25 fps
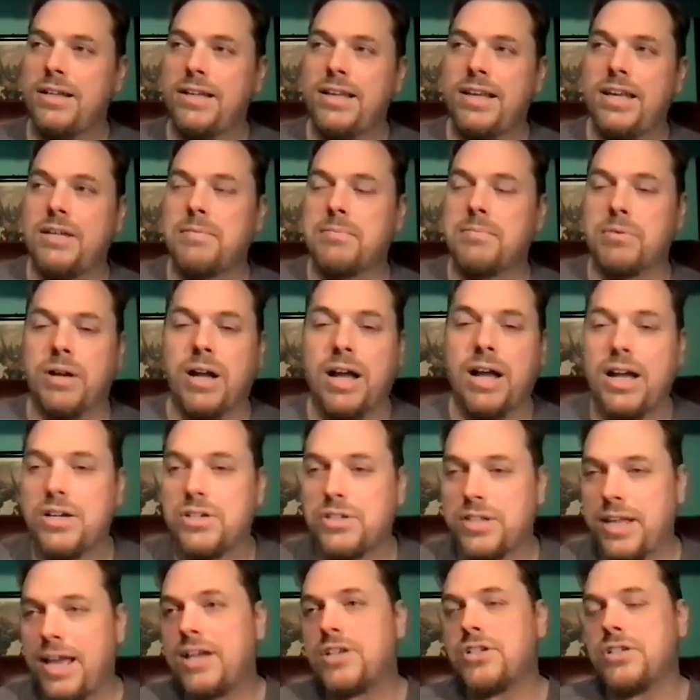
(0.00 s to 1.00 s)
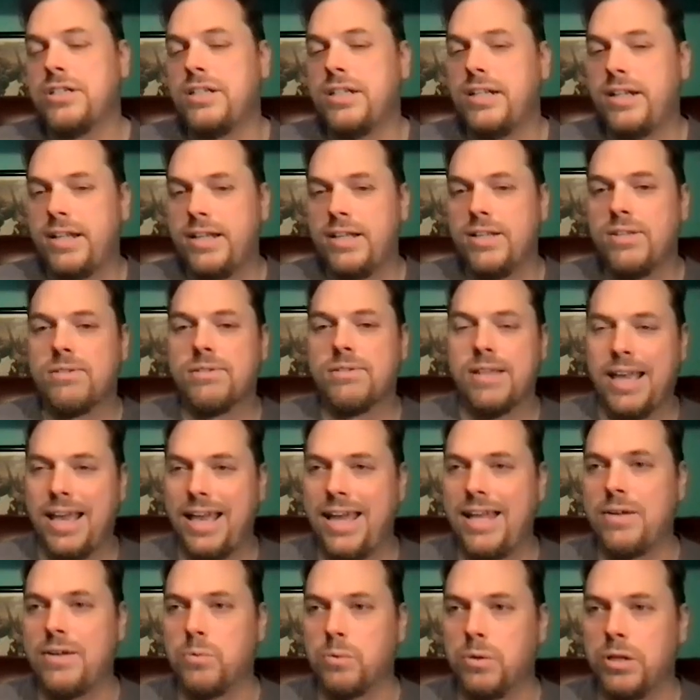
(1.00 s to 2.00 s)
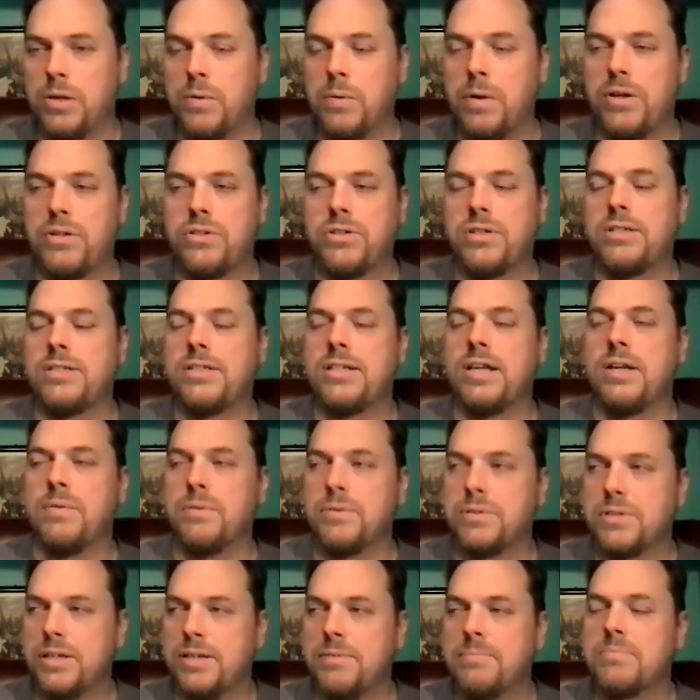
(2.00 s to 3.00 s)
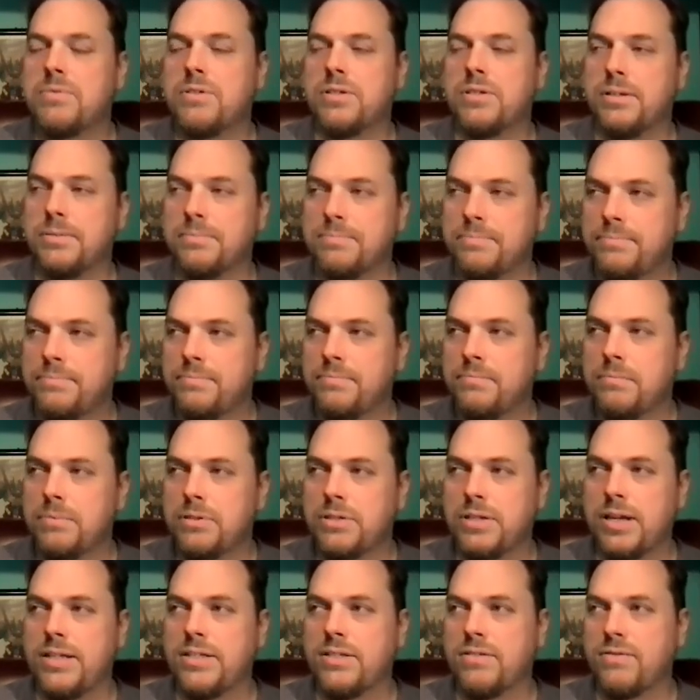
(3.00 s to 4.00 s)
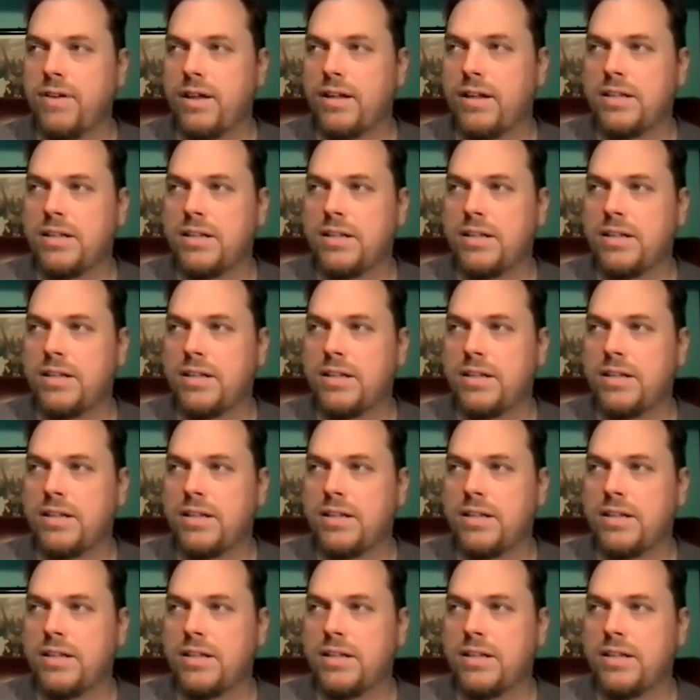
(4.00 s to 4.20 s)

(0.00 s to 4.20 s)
In Mirage, they actually did his head really well, as you could tell it was him. So besides the fact